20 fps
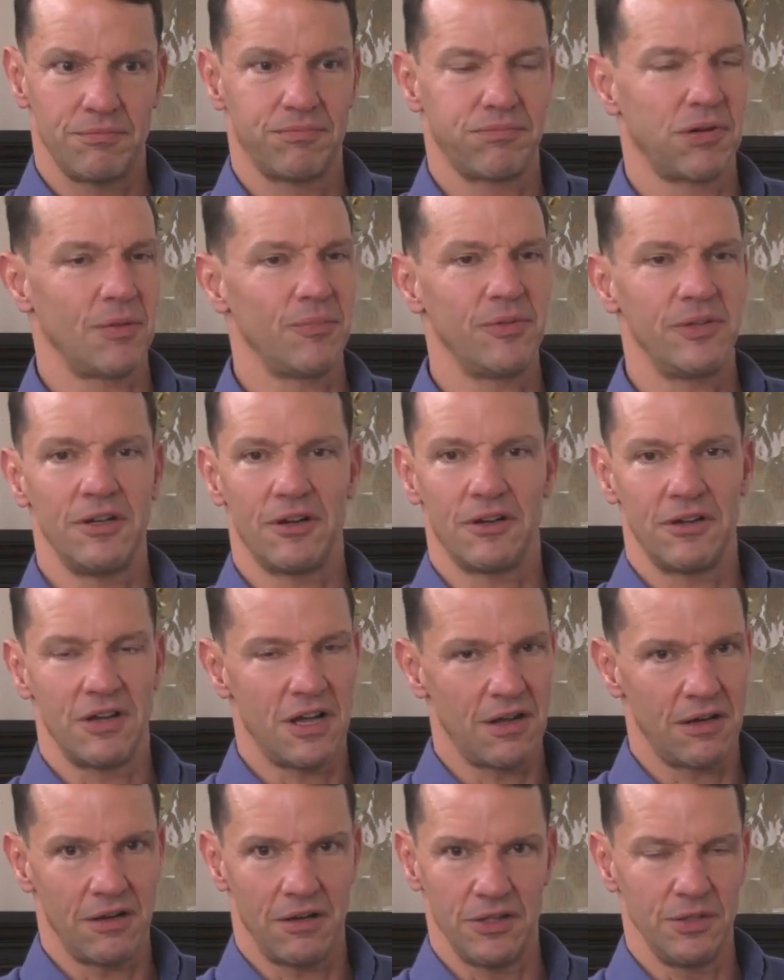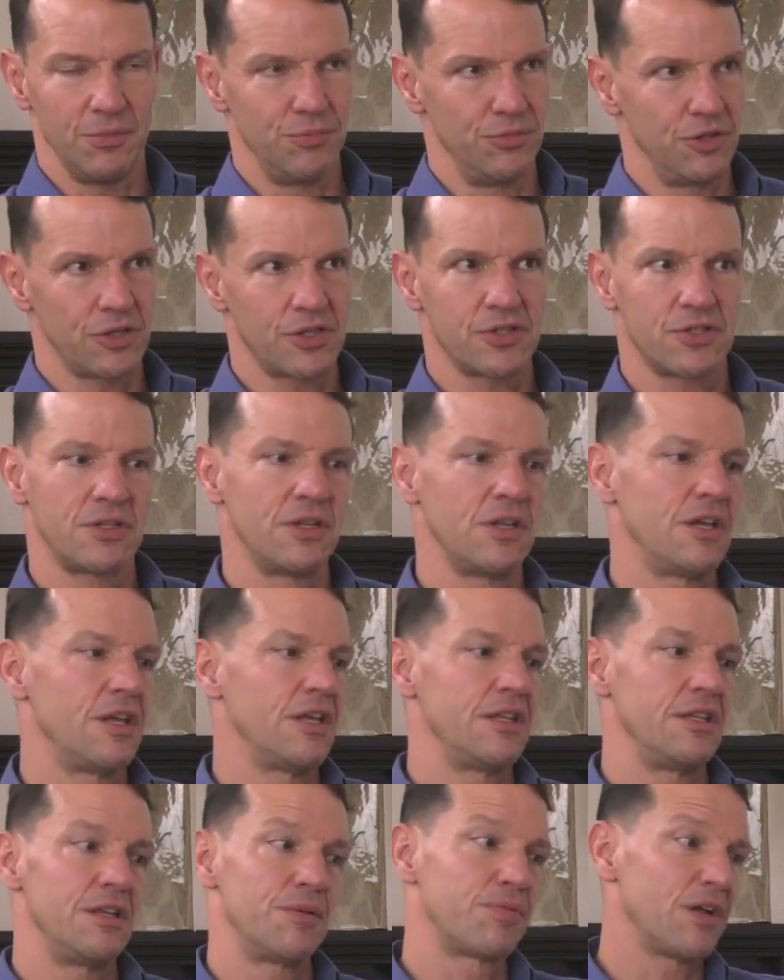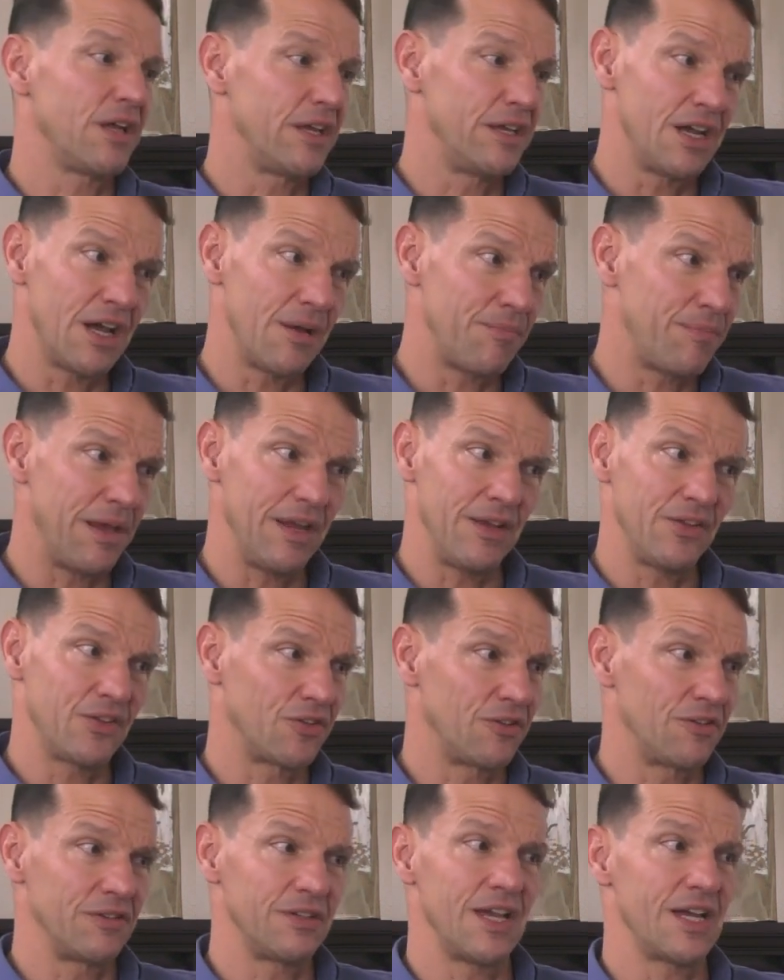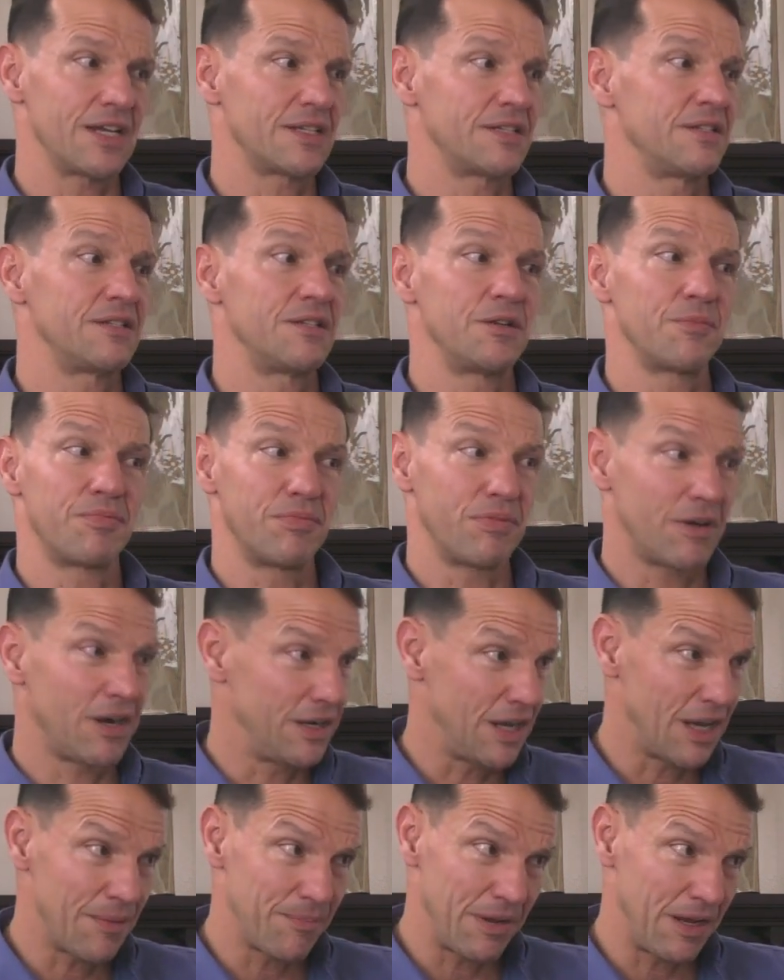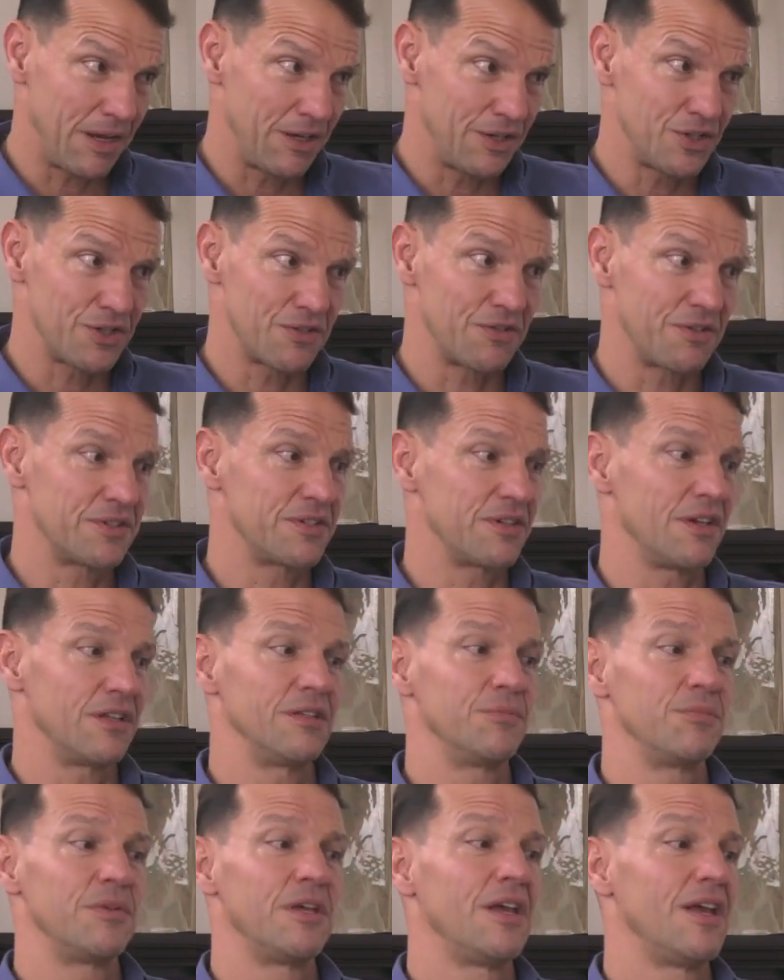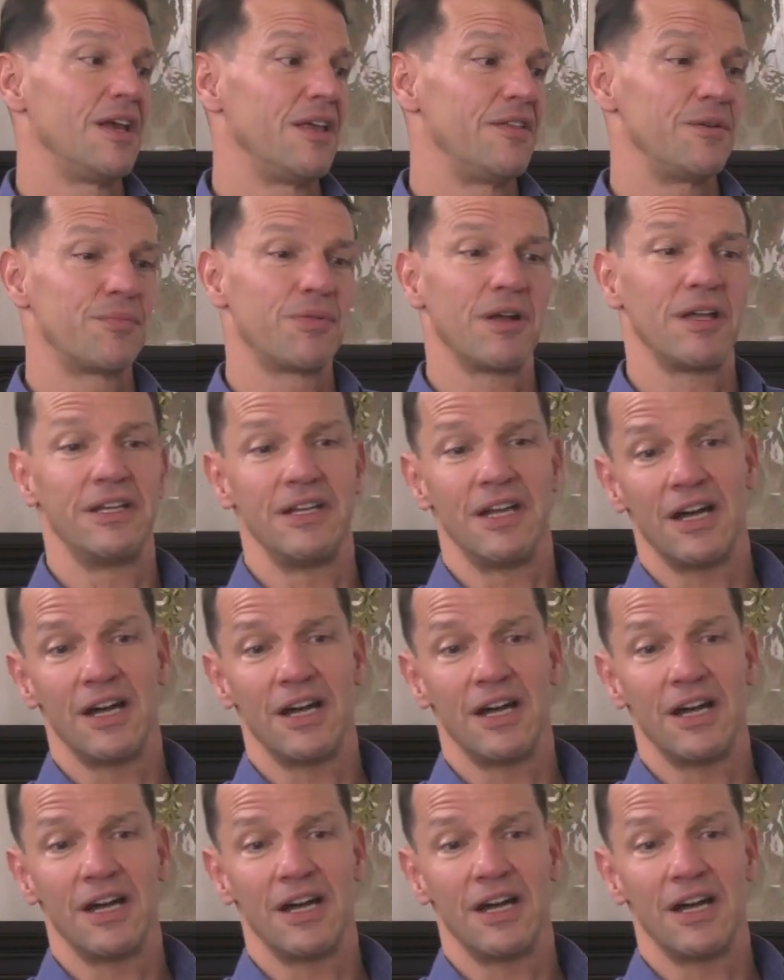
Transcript: probably are not on the books. They're probably not paying certain taxes. They're probably not paying insurance on them. They're probably